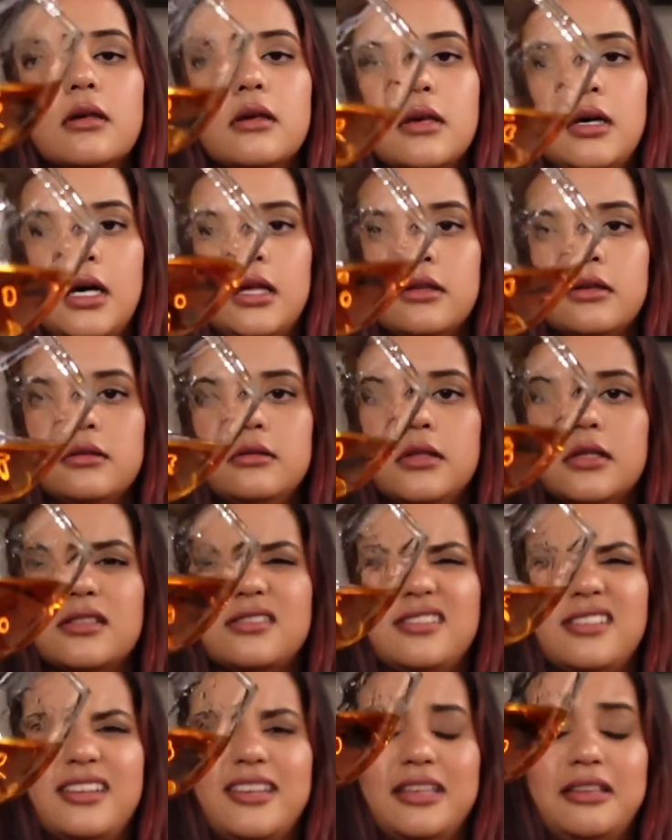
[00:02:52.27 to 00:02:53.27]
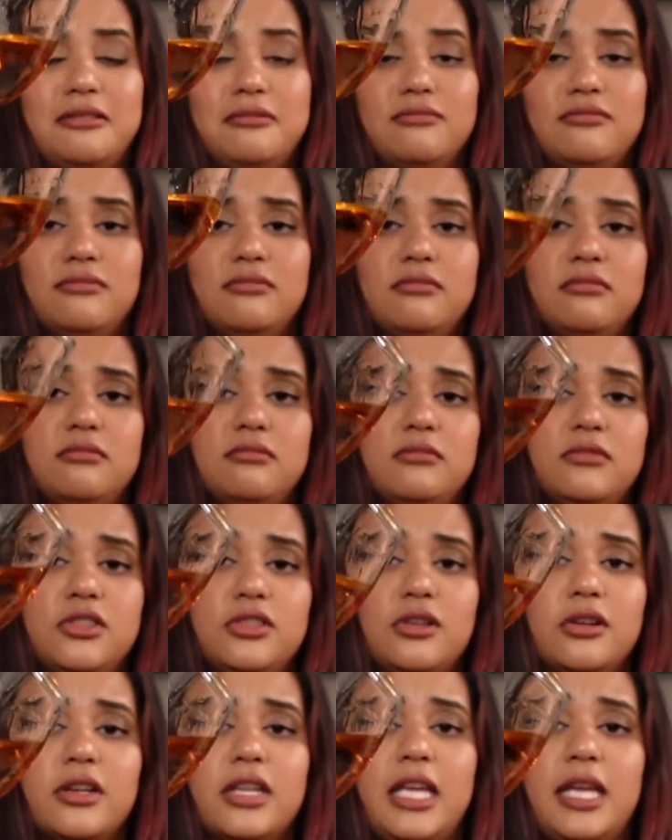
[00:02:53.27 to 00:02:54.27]
Color looks like
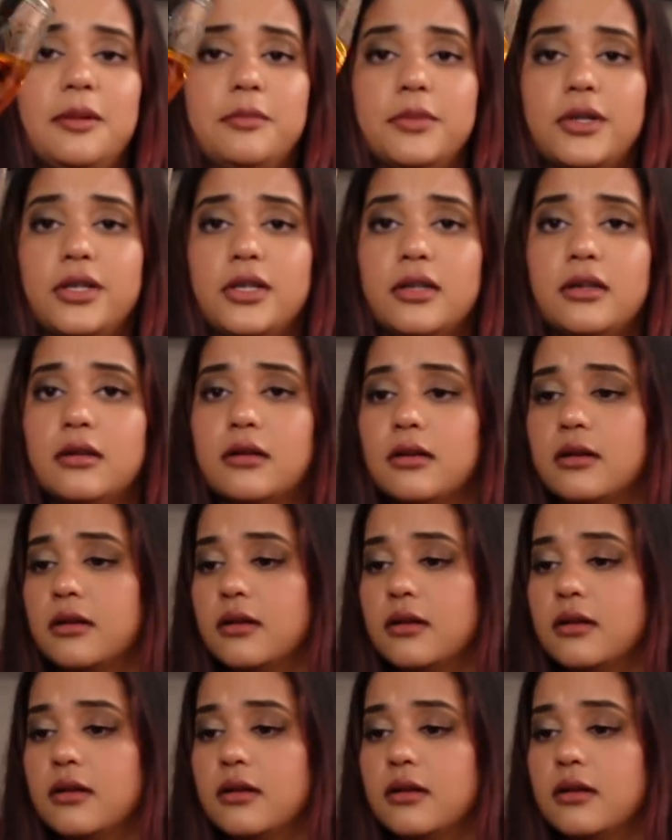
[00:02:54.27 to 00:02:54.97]
dark amber.